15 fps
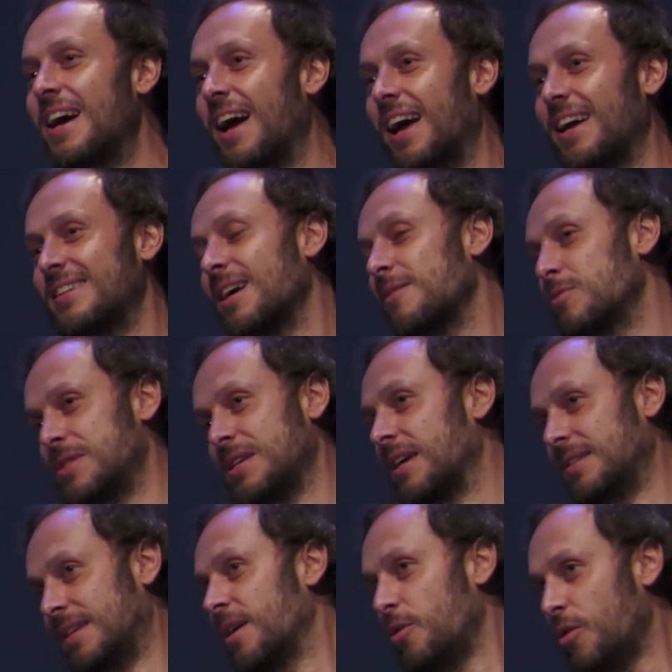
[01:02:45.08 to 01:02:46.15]
And I would say
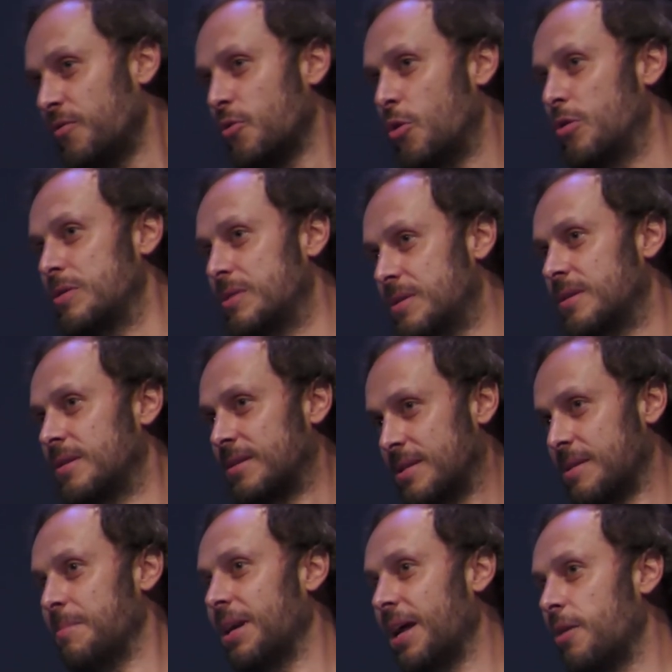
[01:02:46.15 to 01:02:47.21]
there are, of course,
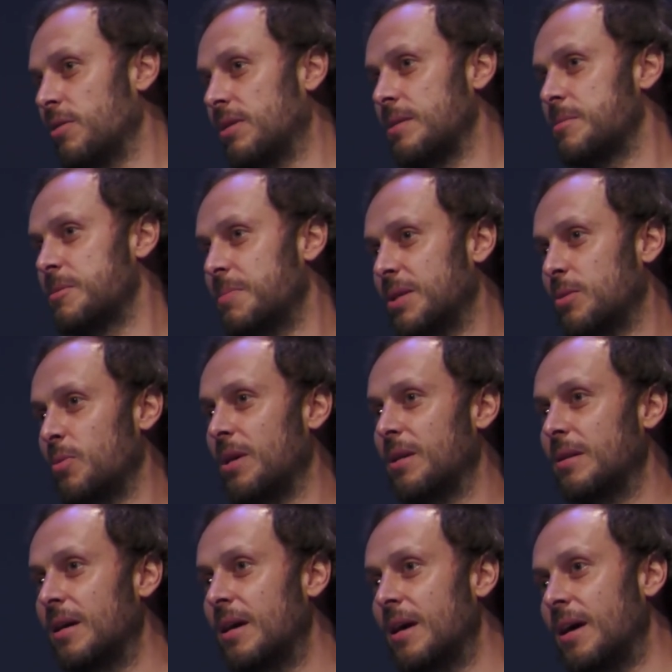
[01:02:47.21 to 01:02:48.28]
similarities between
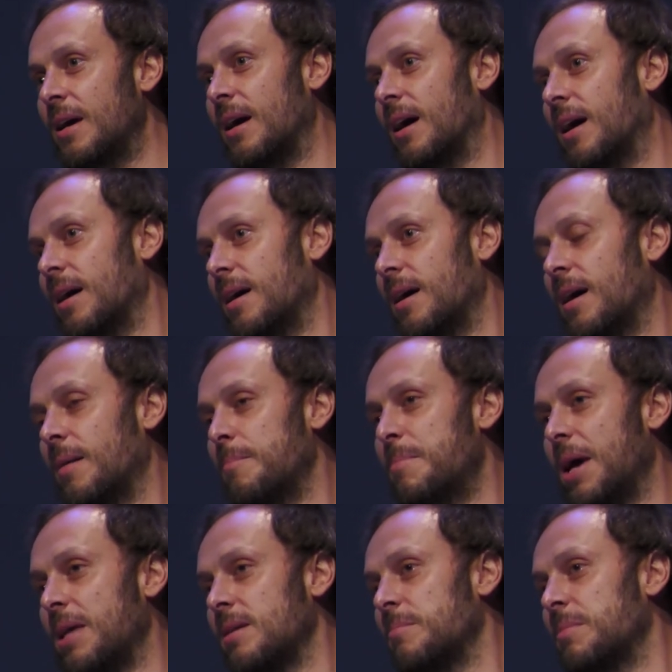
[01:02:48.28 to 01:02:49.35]
uh, uh,
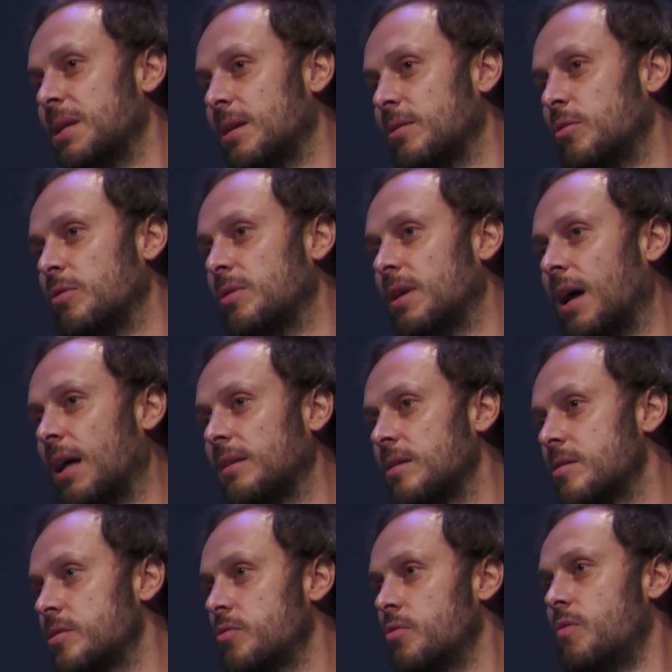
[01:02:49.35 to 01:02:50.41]
Benjamin and Günther
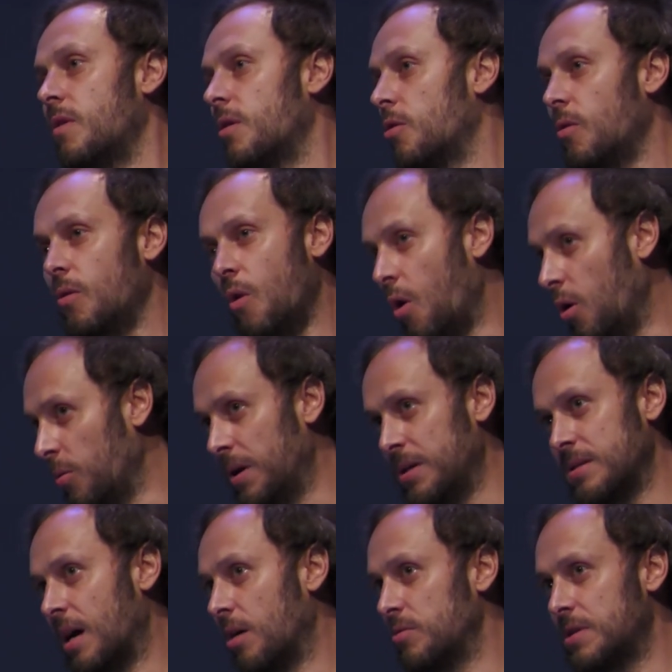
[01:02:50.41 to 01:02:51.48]
Anders, who were
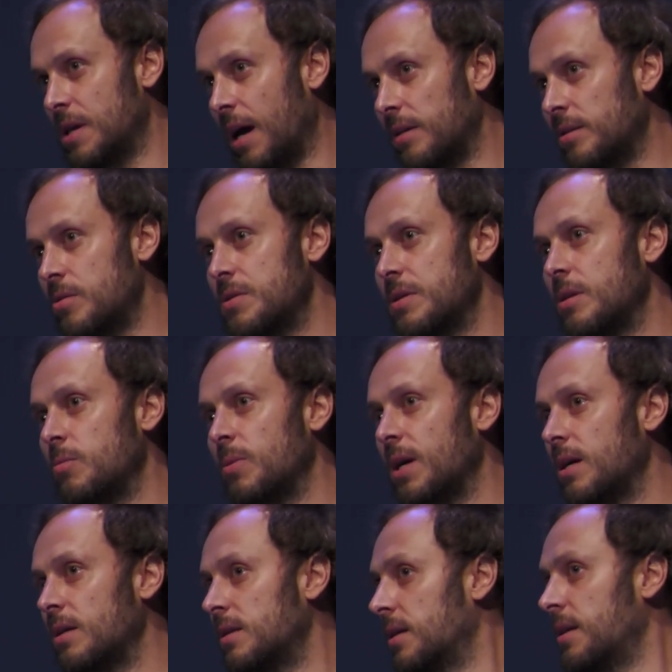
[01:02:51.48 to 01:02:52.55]
always outsiders in a
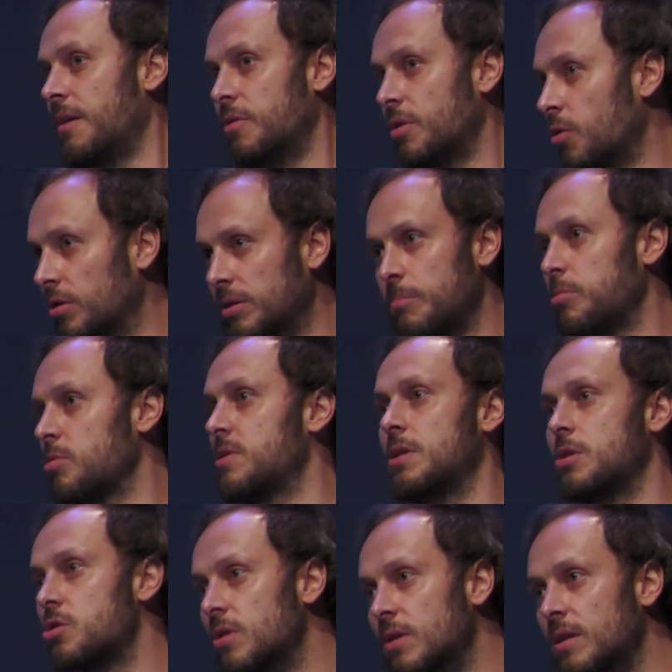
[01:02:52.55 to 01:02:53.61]
way. They never got a
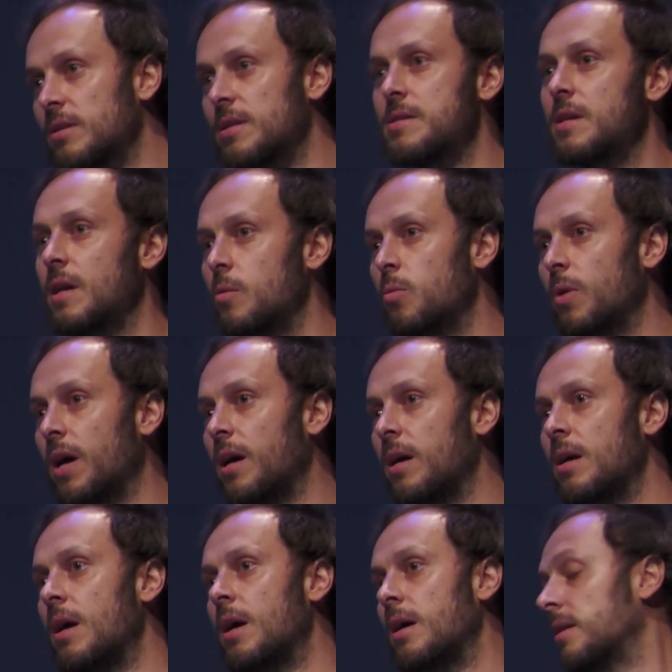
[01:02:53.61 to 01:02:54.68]
position in the same
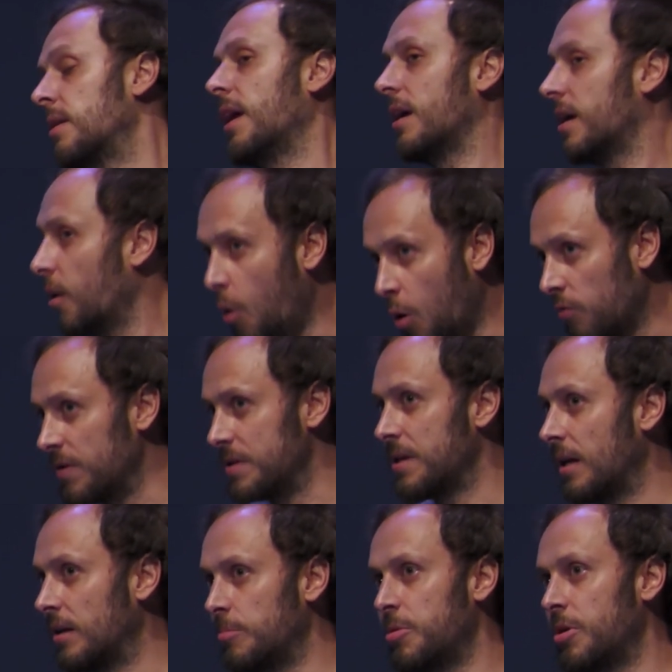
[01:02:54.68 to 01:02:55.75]
way. They always
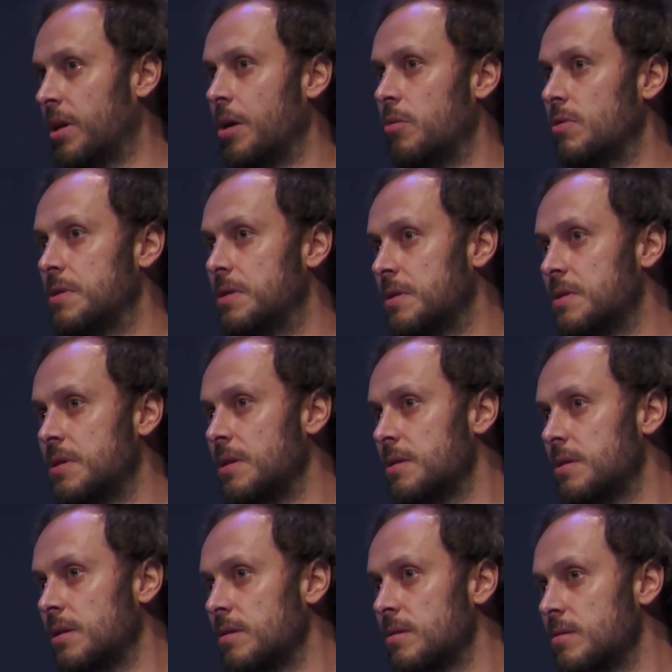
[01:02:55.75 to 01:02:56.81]
had a precarious
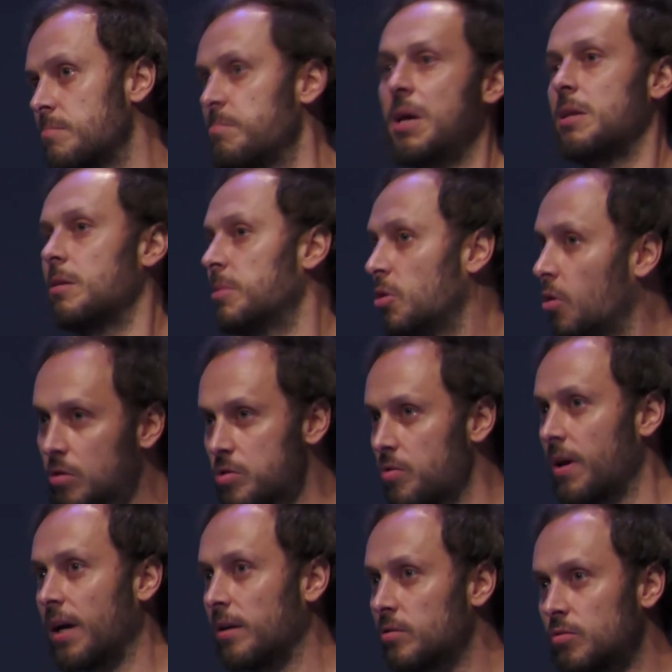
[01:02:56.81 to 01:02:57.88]
existence. Benjamin also
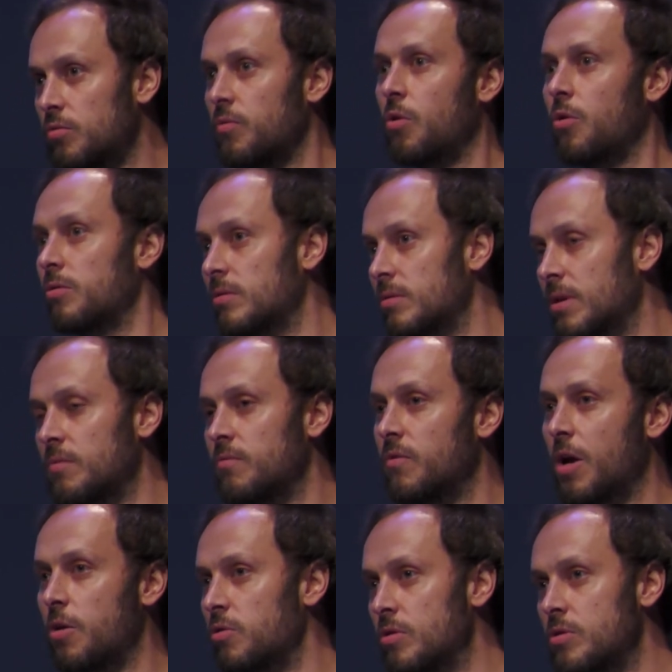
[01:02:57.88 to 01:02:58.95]
had to work in
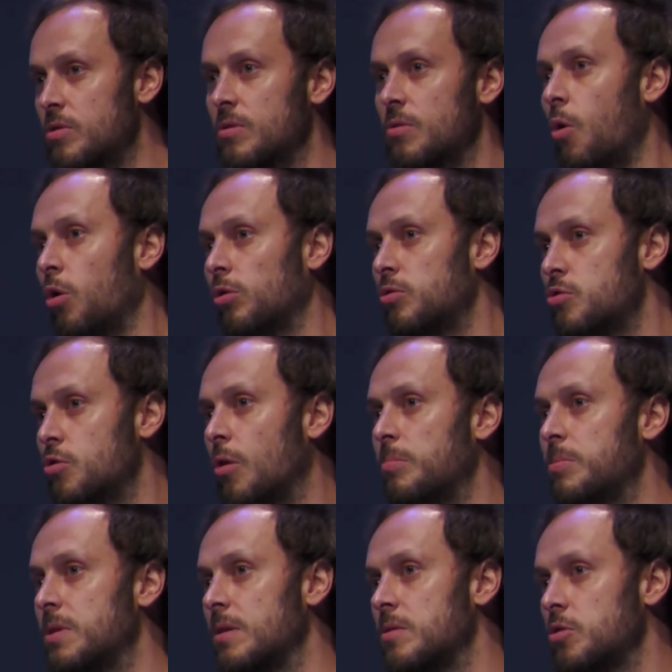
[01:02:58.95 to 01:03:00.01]
various odd
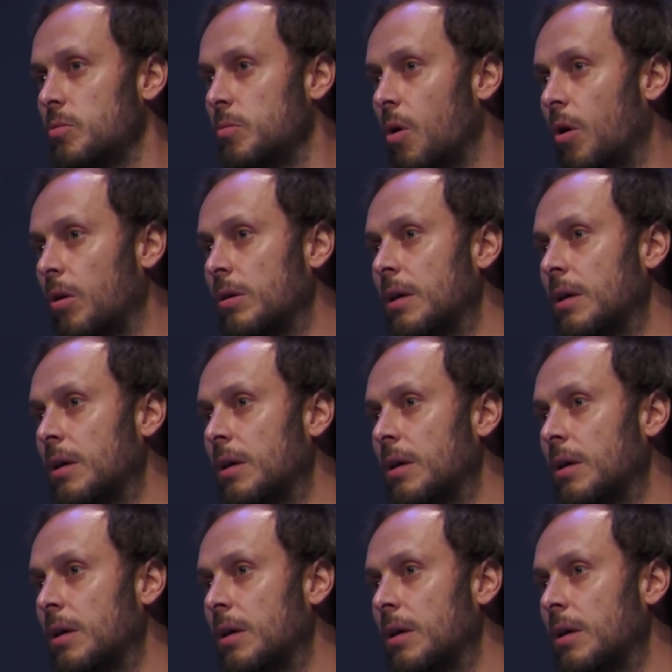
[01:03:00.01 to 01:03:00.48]
jobs and so on.